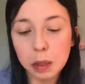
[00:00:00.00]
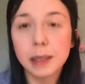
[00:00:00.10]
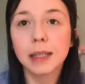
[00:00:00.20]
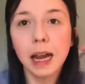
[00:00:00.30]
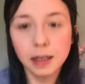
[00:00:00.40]

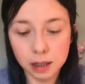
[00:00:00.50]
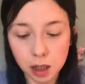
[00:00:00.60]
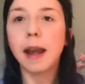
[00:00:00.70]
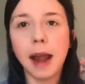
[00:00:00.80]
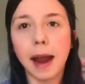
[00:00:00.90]
Success.
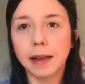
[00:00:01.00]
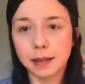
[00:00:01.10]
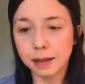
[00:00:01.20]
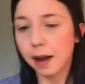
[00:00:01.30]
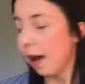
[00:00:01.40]

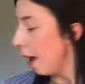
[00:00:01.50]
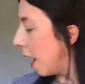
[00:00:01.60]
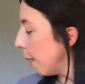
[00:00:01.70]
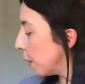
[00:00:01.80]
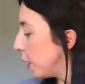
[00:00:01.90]
Next,
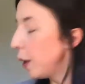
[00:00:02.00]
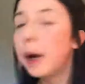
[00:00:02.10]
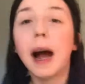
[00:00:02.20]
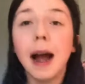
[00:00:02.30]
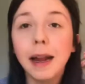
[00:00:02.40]
I'm gonna do
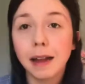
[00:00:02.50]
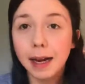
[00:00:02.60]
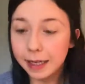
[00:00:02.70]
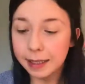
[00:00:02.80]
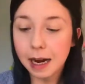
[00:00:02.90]

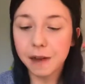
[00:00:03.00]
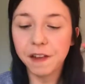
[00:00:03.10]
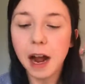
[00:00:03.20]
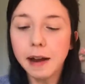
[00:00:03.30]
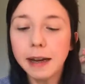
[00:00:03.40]
highlight. And
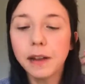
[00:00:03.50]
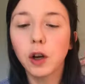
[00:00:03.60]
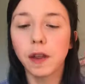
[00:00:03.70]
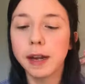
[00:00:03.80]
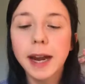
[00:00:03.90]
for highlight, I've
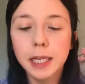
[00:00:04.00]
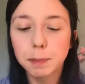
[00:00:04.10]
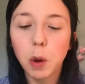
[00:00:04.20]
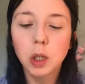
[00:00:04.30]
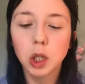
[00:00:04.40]
got the NYX
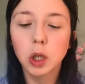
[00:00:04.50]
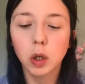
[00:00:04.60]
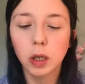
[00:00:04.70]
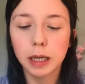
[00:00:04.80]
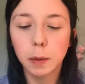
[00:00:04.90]
Born to
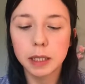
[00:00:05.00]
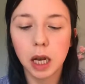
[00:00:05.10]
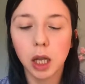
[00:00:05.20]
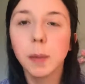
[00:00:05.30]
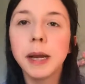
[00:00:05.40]
Glow Liquid
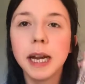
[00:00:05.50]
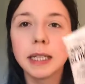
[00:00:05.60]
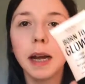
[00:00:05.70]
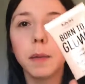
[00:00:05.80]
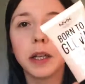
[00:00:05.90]

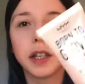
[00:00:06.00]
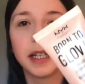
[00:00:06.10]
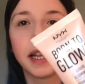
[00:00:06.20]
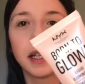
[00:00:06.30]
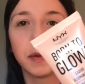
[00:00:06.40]
Illuminator, which
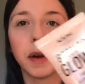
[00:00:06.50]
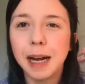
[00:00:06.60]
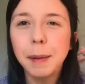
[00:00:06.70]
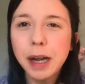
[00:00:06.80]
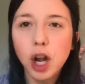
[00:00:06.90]
is this
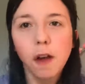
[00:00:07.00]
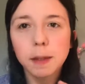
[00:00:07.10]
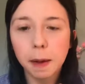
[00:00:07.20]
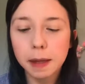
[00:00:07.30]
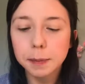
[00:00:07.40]
I'm a bit
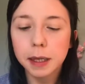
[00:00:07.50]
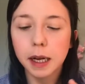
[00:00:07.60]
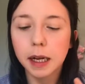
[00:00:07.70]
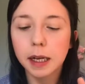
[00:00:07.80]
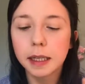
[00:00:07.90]
nervous about this
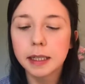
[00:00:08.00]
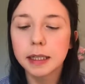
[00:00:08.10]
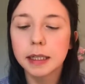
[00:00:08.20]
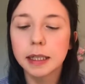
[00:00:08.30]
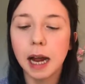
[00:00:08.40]

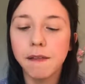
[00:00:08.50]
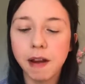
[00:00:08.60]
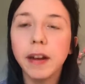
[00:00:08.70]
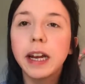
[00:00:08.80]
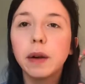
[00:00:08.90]
because I've
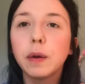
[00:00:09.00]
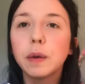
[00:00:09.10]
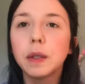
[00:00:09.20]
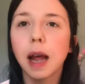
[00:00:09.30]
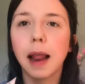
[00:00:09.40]
never
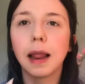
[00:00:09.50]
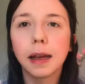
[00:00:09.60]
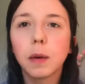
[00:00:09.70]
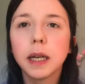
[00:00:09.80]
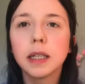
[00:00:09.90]
used a
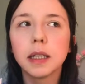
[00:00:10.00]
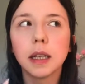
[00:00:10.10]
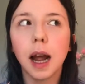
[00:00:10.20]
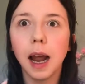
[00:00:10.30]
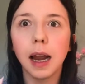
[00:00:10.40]
liquid
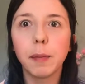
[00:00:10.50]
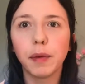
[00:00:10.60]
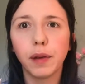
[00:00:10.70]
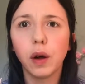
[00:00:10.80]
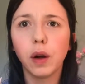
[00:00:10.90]
highlight
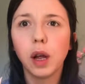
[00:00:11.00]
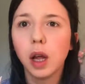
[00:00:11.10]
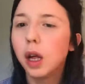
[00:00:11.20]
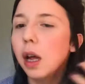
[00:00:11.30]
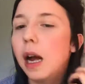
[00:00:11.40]
before.
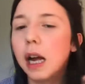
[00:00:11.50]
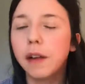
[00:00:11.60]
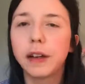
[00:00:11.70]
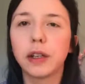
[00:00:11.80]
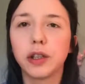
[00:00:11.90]

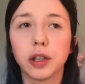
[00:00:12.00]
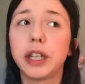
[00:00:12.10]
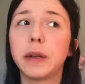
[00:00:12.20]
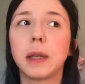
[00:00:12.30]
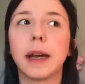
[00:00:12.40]
I've just
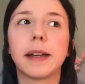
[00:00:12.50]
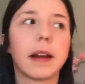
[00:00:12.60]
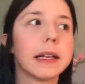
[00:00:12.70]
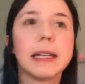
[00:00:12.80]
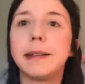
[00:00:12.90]
used like
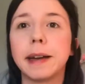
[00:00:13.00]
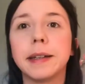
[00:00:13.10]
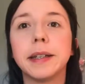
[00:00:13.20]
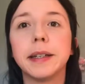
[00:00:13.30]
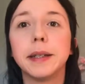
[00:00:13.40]
your
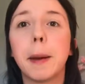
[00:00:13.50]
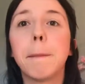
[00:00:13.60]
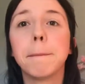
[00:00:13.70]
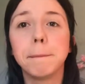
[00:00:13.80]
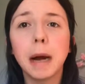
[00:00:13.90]
standard
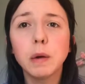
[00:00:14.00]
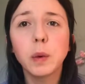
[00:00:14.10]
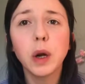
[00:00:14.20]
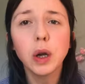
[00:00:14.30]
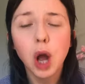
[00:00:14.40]
powder
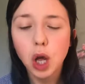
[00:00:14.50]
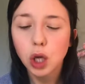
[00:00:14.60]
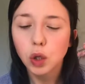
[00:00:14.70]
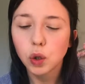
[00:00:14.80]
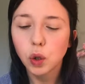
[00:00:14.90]
one.
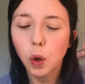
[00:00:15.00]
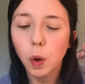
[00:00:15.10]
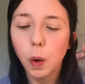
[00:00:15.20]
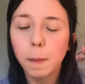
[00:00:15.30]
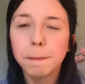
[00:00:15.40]

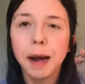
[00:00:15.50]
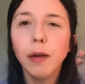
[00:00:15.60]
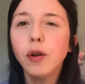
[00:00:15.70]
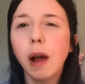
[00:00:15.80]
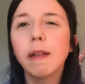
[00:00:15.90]
So I
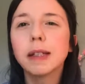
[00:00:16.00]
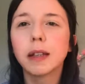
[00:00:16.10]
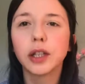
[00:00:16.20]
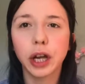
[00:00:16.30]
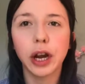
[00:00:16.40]
don't know how this is
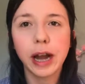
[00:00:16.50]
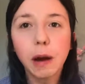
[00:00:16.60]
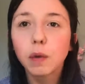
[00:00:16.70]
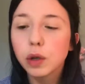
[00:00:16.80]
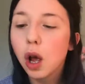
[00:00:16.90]
gonna turn
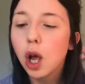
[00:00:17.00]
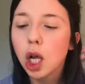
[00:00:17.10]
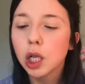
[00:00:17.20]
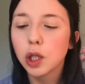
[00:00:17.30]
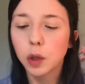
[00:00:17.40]
out.
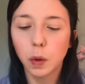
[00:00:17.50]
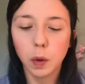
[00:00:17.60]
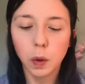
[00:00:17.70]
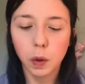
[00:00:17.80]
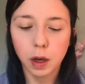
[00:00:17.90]

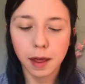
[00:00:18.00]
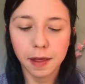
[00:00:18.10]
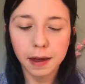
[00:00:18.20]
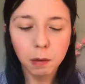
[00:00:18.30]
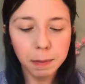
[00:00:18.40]
So I
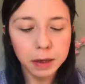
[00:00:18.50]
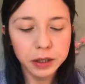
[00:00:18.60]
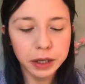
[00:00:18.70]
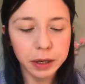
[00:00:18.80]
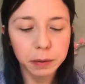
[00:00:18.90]
think what I'm gonna
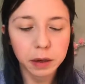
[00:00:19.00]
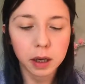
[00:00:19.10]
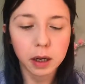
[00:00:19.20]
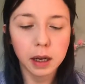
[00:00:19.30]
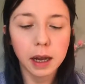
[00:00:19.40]
do
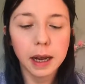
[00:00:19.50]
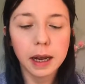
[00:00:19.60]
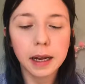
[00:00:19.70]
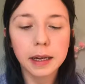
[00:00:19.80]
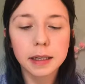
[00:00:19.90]

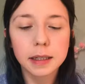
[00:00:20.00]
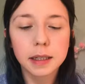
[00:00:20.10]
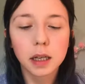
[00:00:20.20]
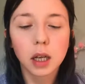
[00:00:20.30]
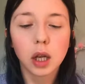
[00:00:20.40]
is,